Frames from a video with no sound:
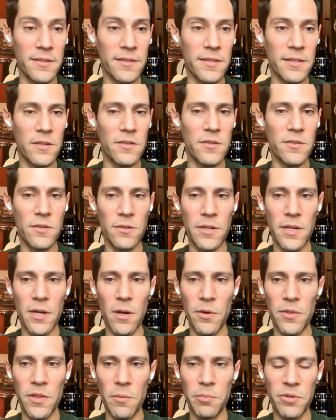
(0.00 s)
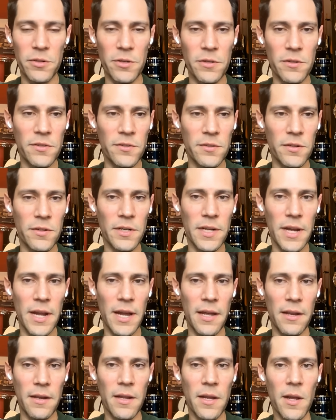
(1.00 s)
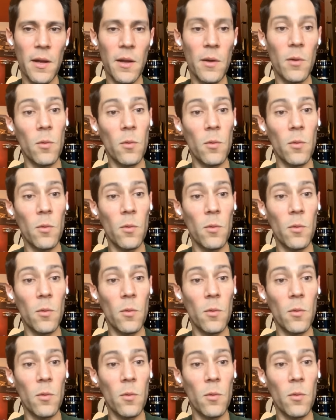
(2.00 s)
us in the studio with a producer again.